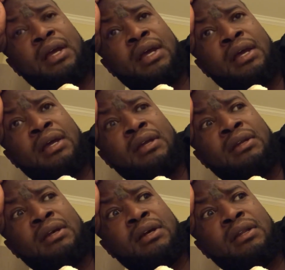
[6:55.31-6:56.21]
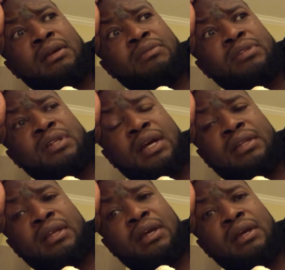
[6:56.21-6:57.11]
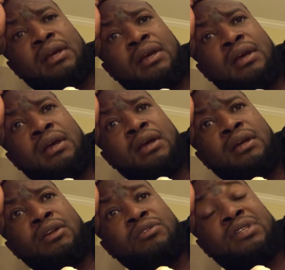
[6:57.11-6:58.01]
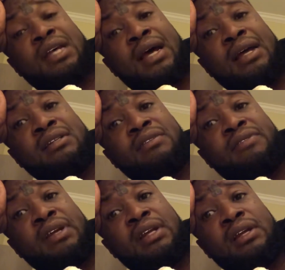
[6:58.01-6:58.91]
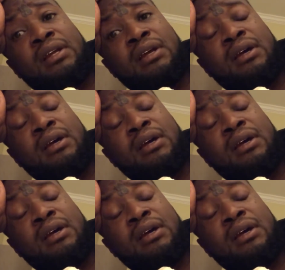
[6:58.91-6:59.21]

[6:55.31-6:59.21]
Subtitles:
and there was nothing, no signs of any